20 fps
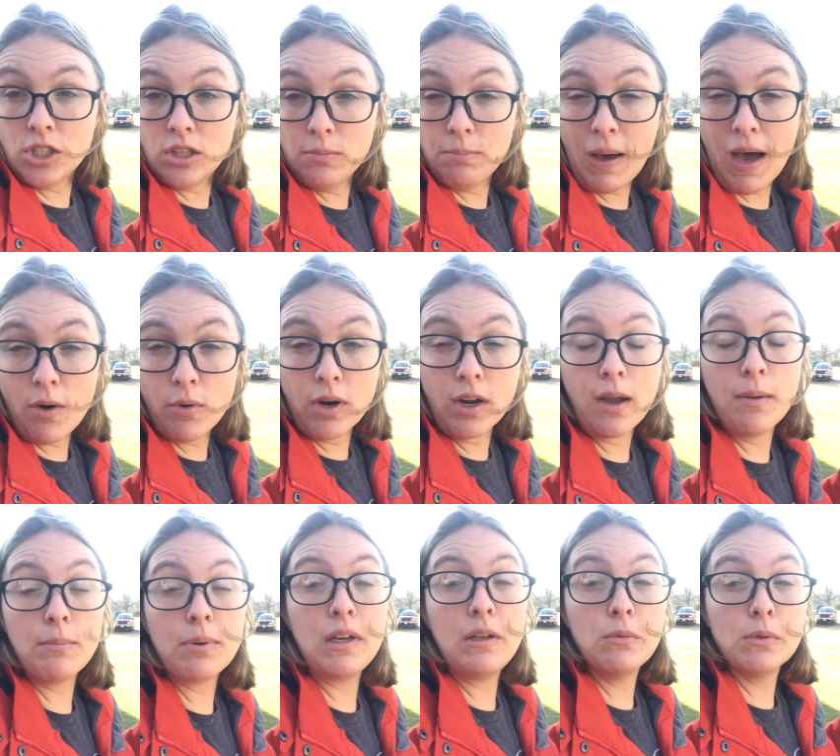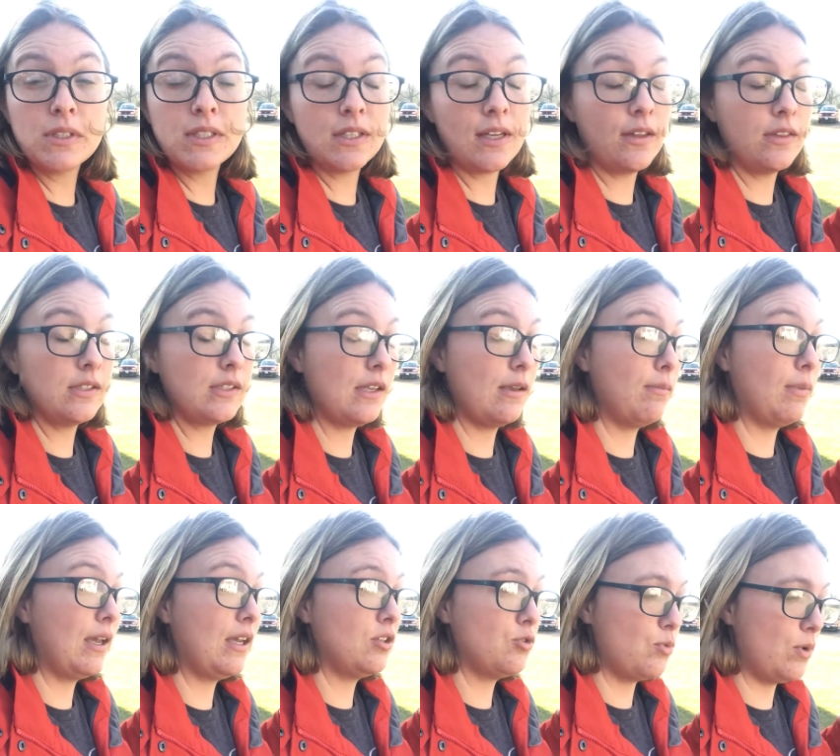The power company wasn't on the same
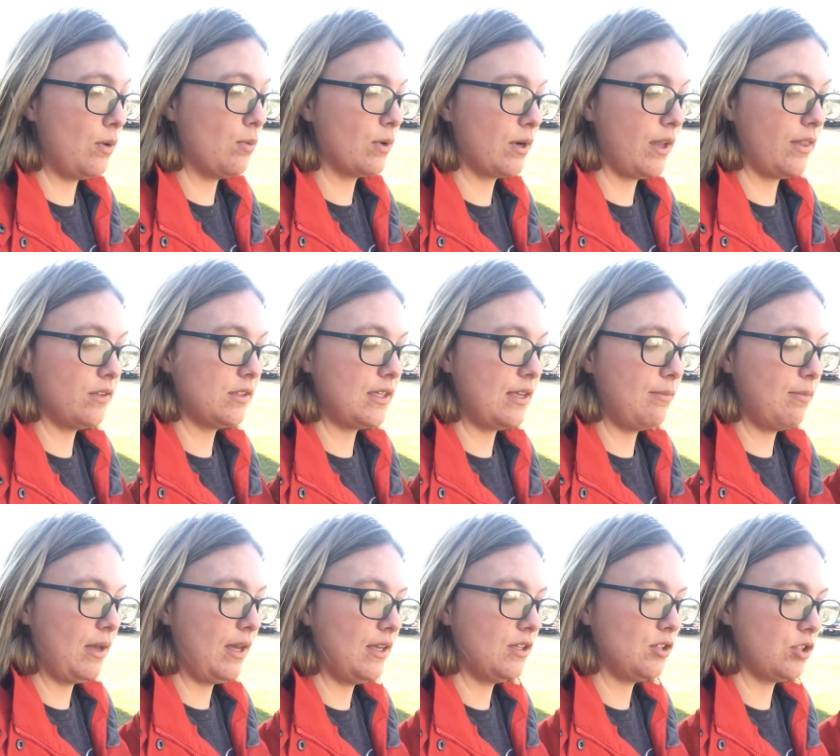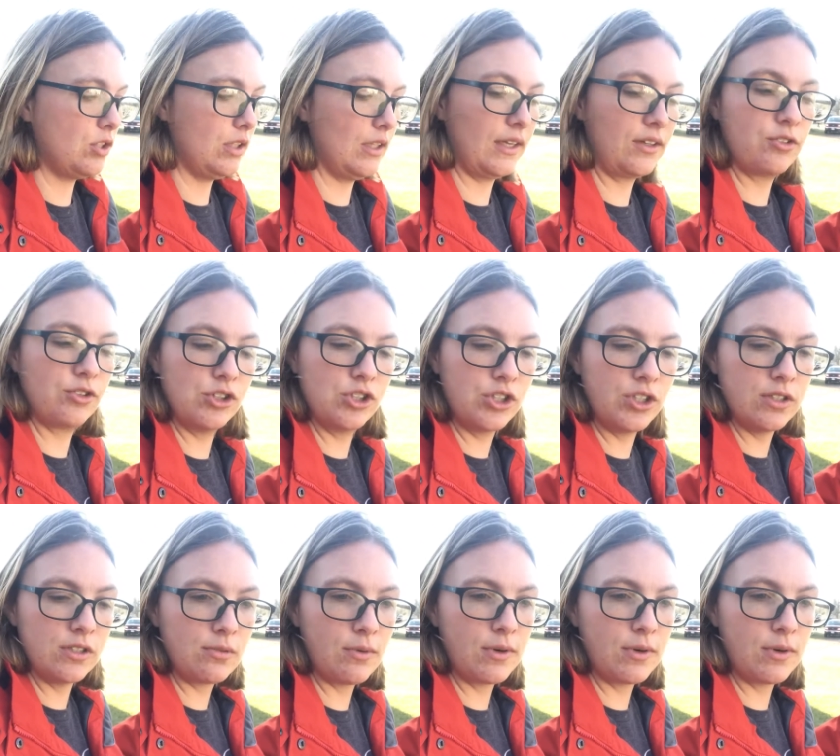page. We weren't on the same page. The electricians